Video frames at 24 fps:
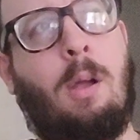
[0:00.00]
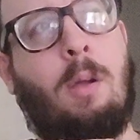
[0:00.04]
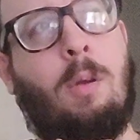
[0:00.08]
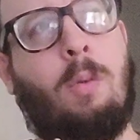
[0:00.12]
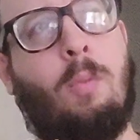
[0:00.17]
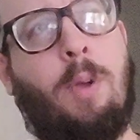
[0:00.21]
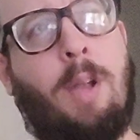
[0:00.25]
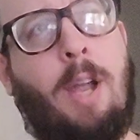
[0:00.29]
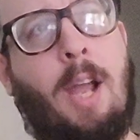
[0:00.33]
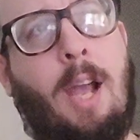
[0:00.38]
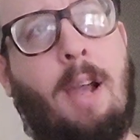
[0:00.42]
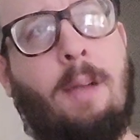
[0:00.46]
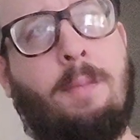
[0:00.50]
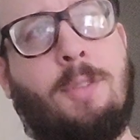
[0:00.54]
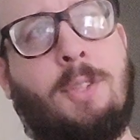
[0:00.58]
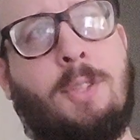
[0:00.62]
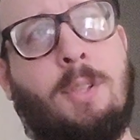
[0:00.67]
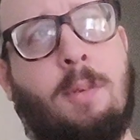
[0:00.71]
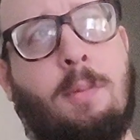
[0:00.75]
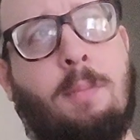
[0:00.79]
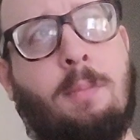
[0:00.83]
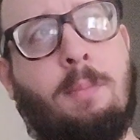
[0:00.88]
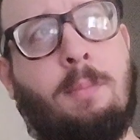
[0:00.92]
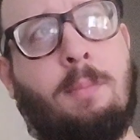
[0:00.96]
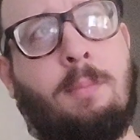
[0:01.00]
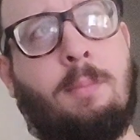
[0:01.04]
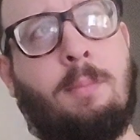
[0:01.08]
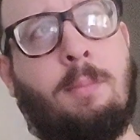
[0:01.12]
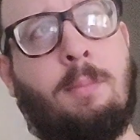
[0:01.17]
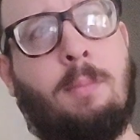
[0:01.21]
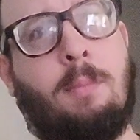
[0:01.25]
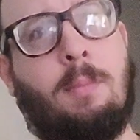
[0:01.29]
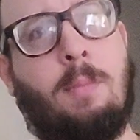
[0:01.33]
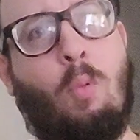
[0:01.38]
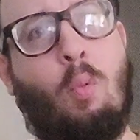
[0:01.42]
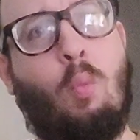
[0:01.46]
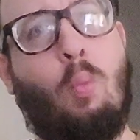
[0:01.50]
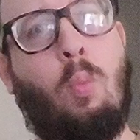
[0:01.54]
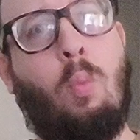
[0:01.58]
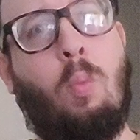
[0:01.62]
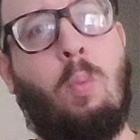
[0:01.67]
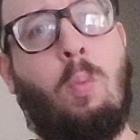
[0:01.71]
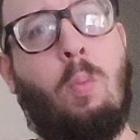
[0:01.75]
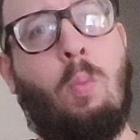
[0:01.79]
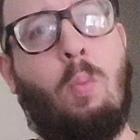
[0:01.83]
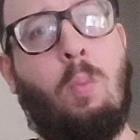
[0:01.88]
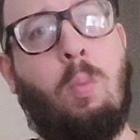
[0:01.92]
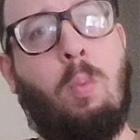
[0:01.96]
We have some
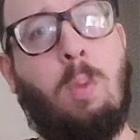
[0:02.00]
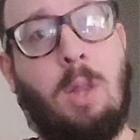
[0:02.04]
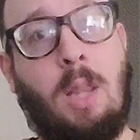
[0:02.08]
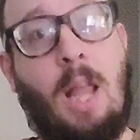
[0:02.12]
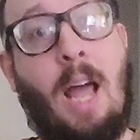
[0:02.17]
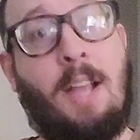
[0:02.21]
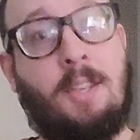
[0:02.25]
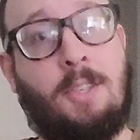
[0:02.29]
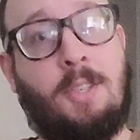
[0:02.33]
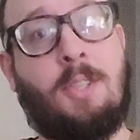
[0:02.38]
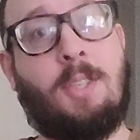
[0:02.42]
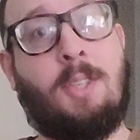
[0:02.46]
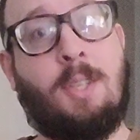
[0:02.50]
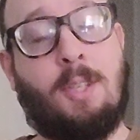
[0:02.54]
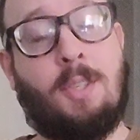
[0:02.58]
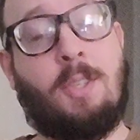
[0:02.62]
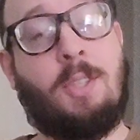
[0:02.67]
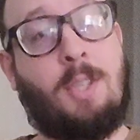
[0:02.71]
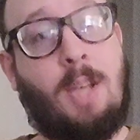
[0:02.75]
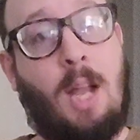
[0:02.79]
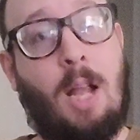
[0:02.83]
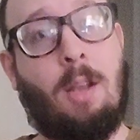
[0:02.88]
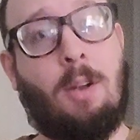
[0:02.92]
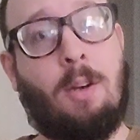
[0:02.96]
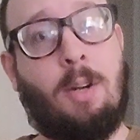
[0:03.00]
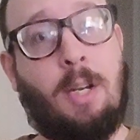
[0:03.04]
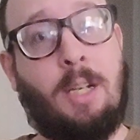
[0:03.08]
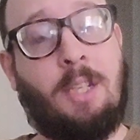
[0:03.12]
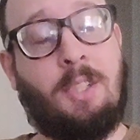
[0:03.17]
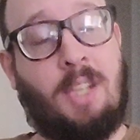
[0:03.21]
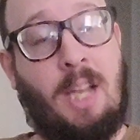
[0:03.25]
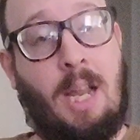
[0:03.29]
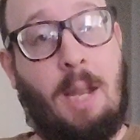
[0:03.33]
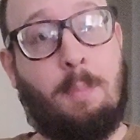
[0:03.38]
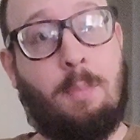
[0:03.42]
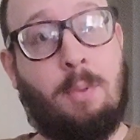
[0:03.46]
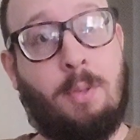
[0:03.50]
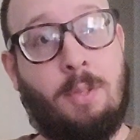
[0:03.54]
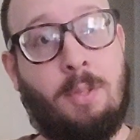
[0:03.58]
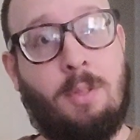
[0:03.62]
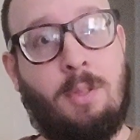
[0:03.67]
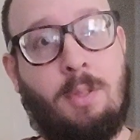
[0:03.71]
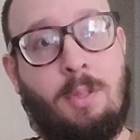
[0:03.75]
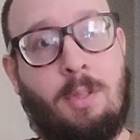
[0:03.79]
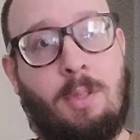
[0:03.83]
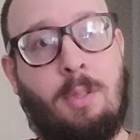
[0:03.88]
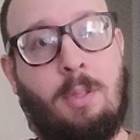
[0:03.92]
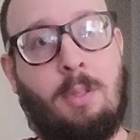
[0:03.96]
less stellar
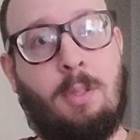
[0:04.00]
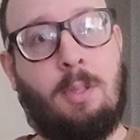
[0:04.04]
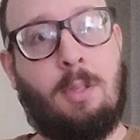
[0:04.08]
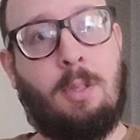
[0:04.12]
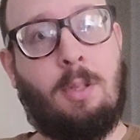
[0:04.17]
examples